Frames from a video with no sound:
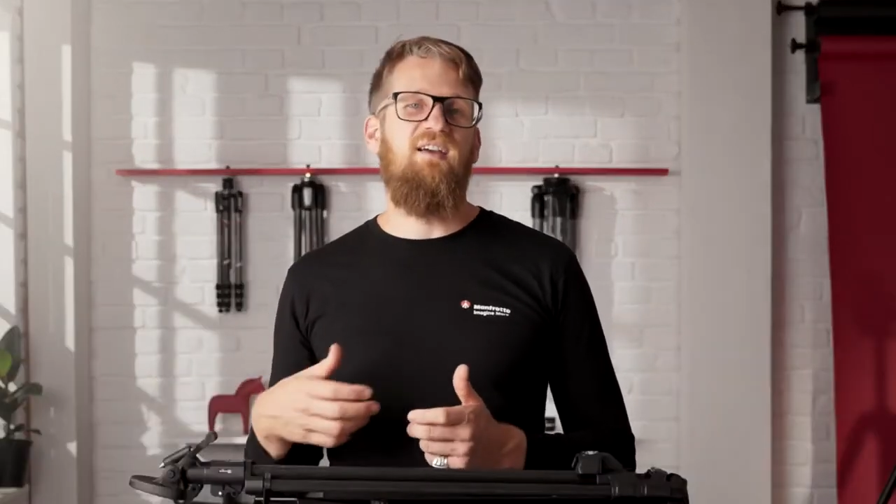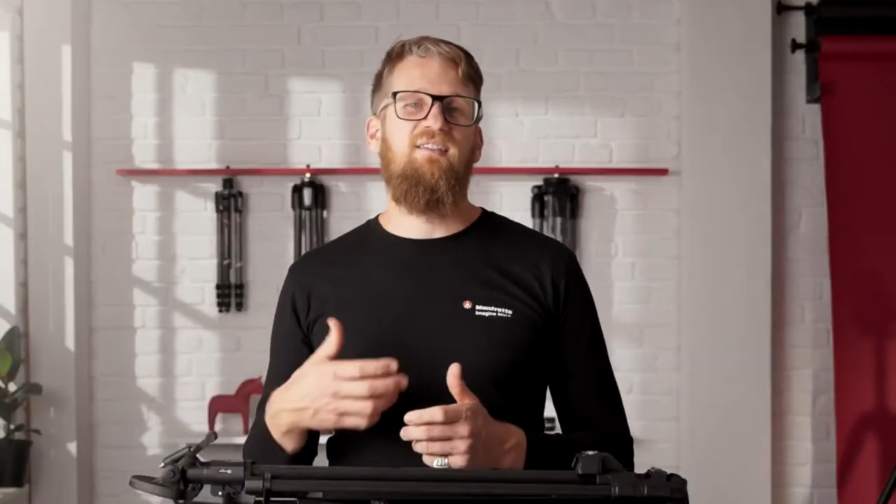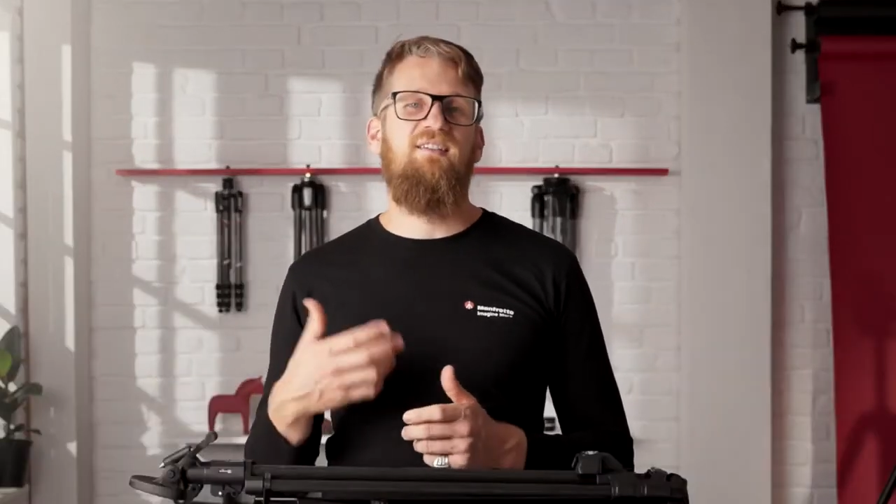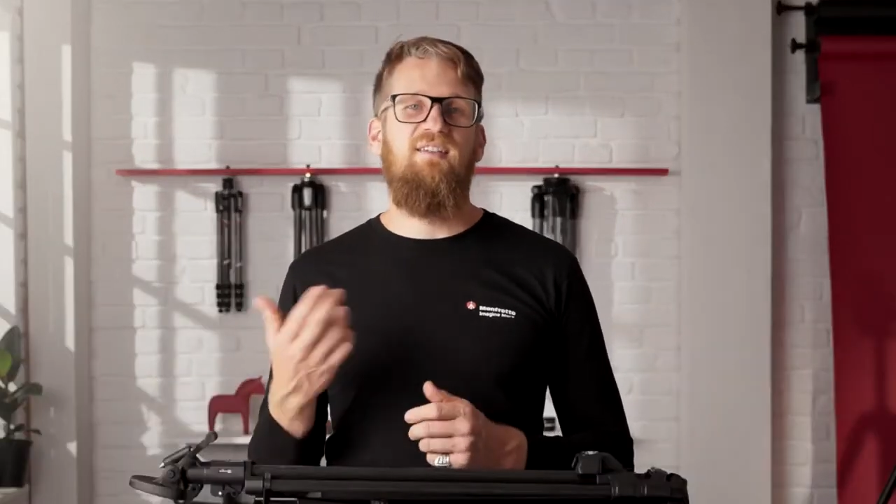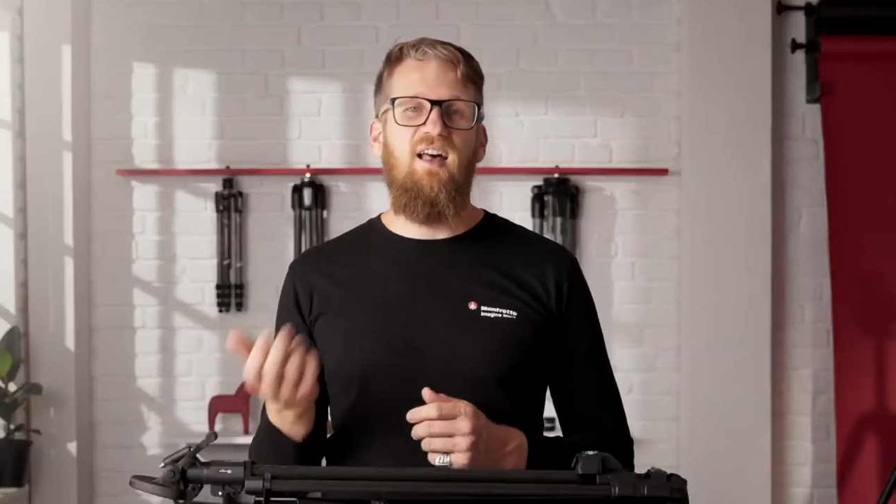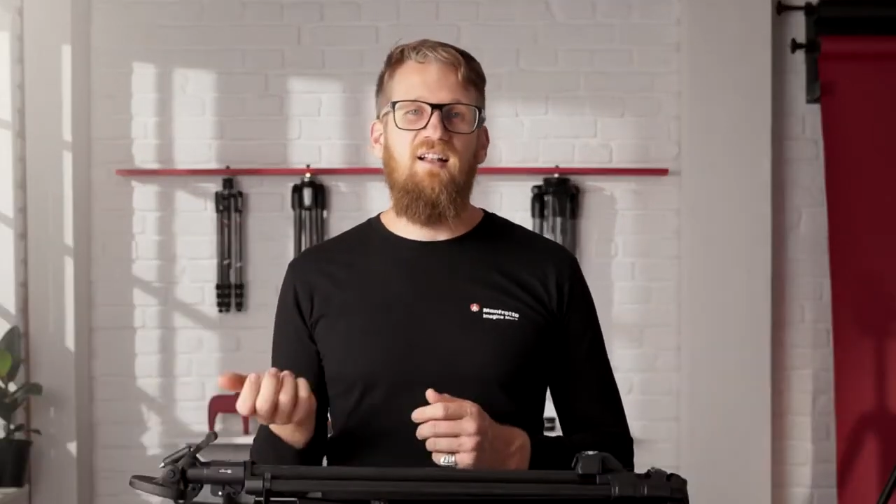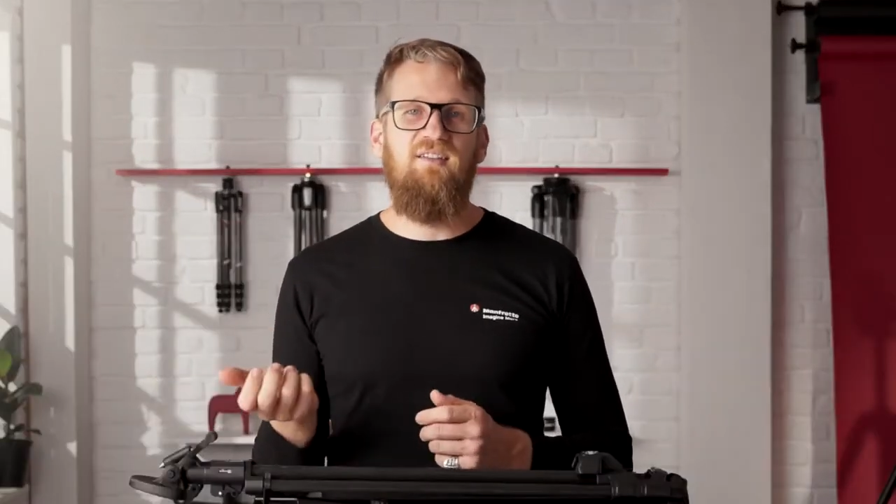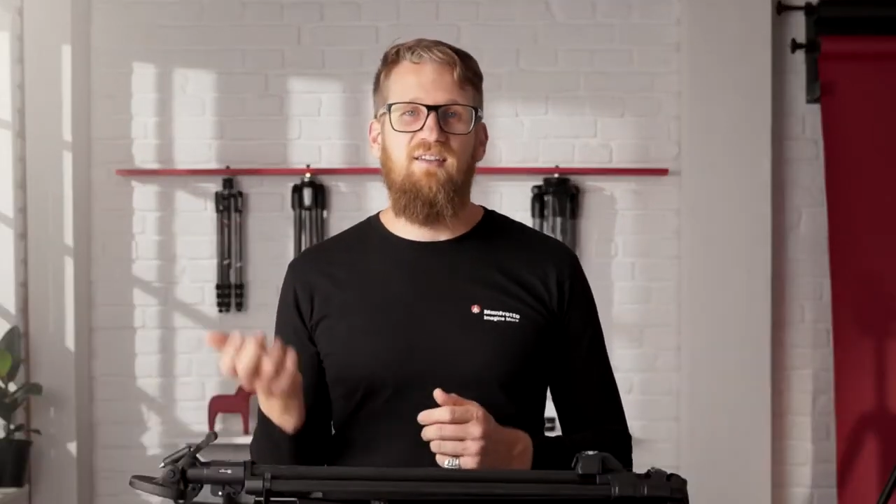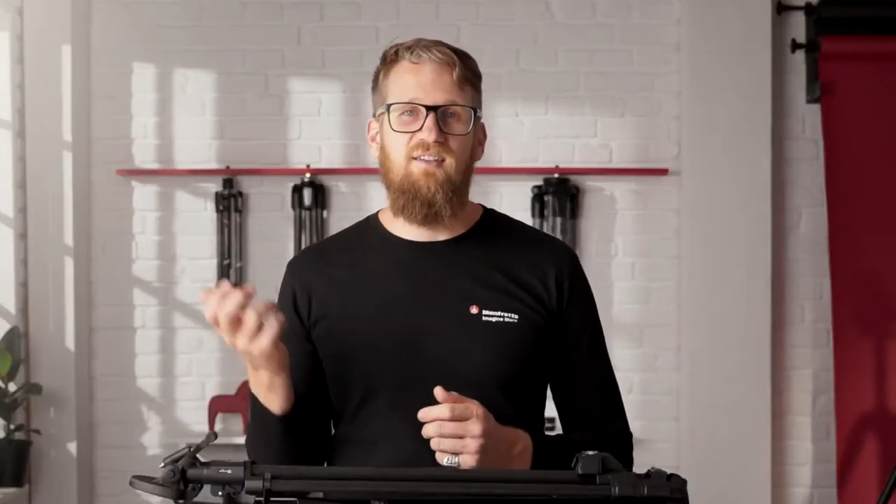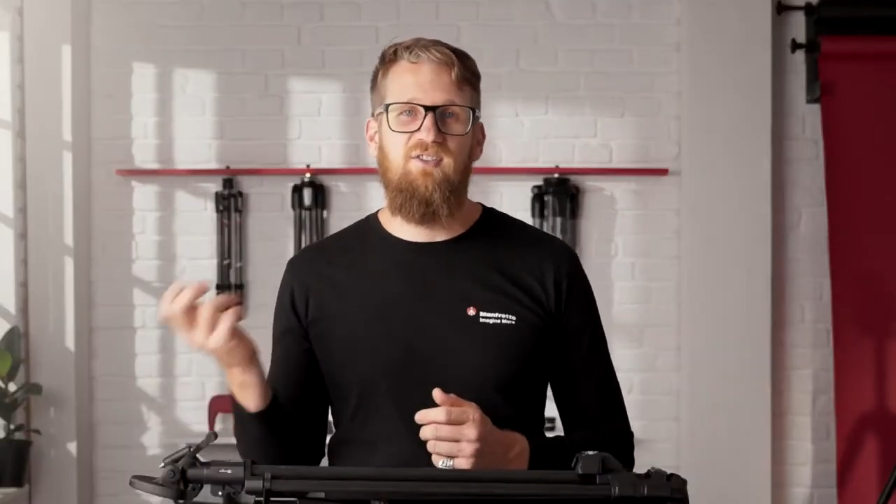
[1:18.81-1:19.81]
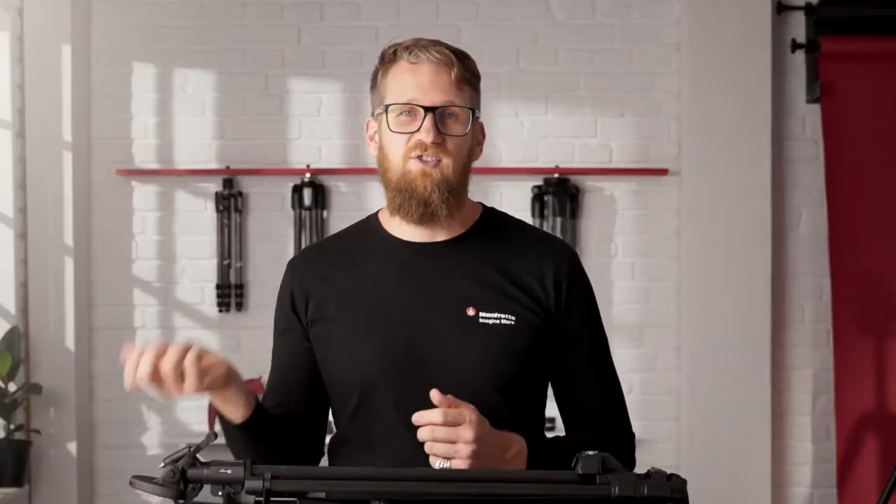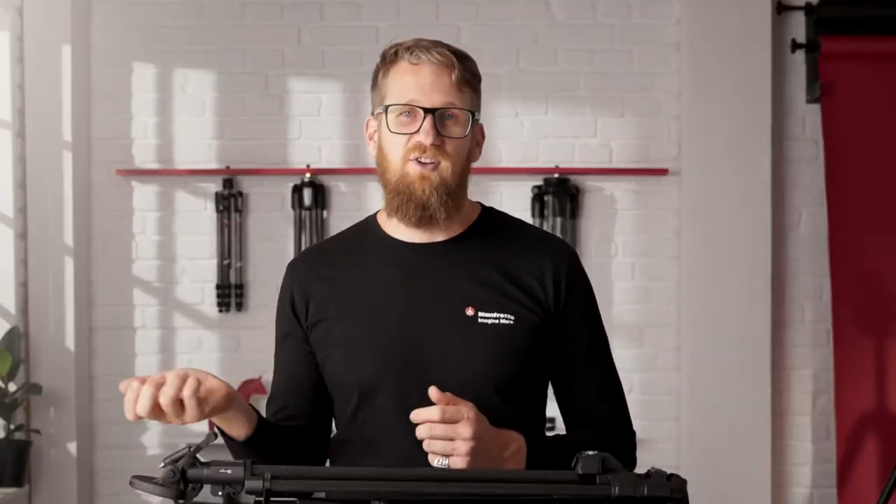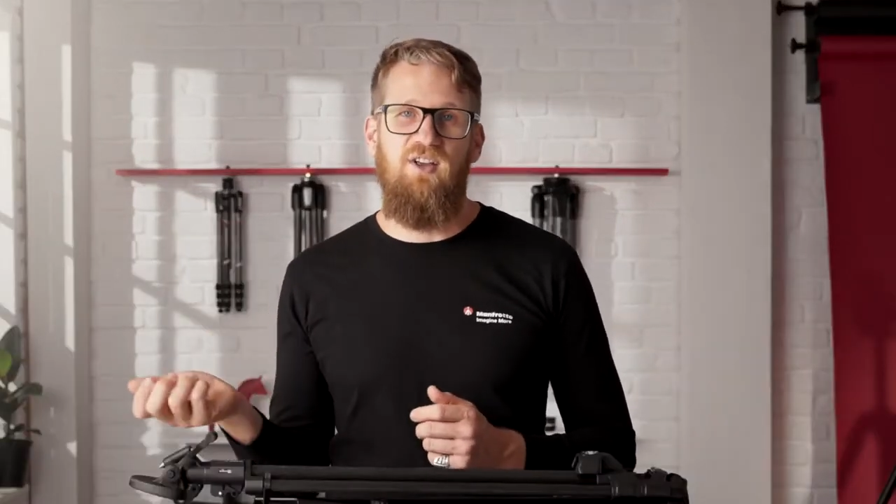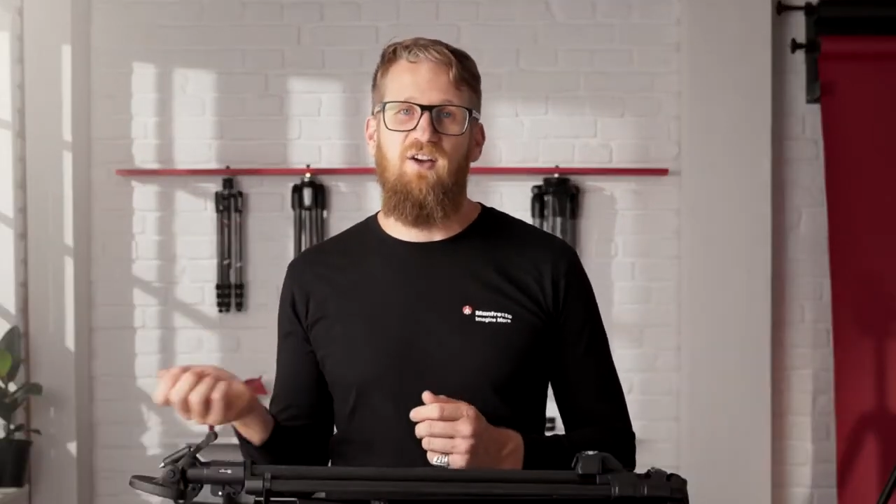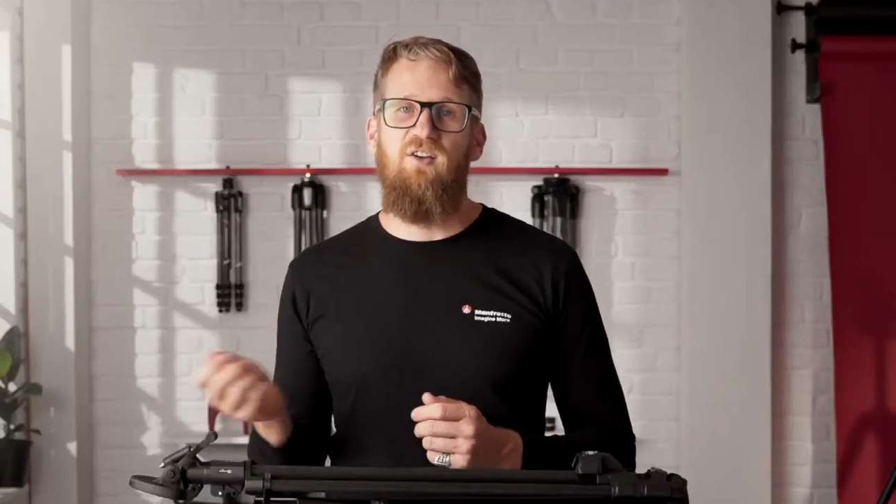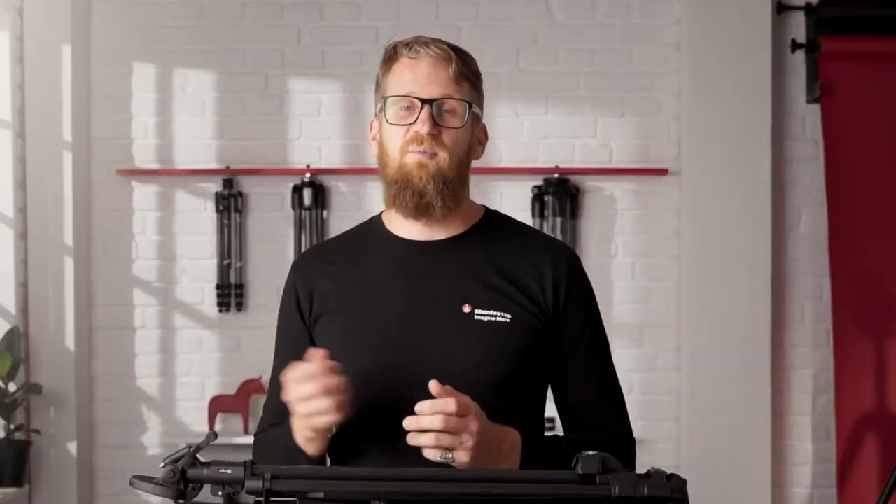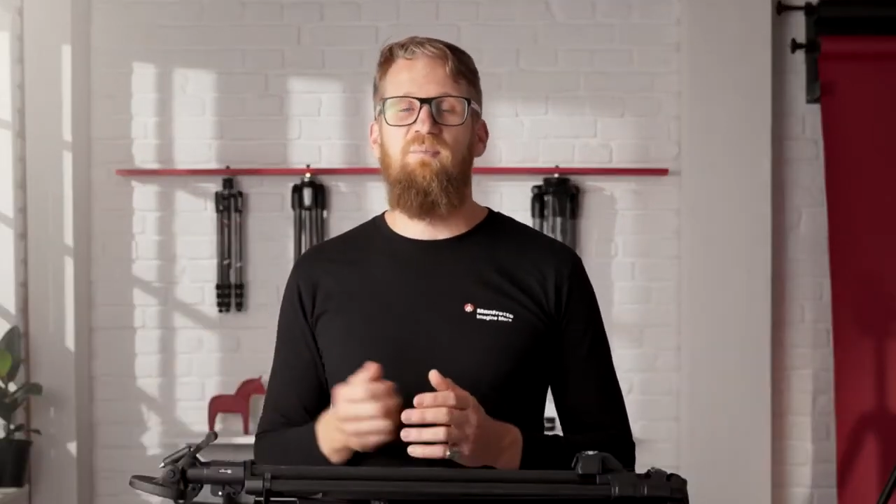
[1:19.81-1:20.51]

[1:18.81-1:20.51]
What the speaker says: excels in the studio,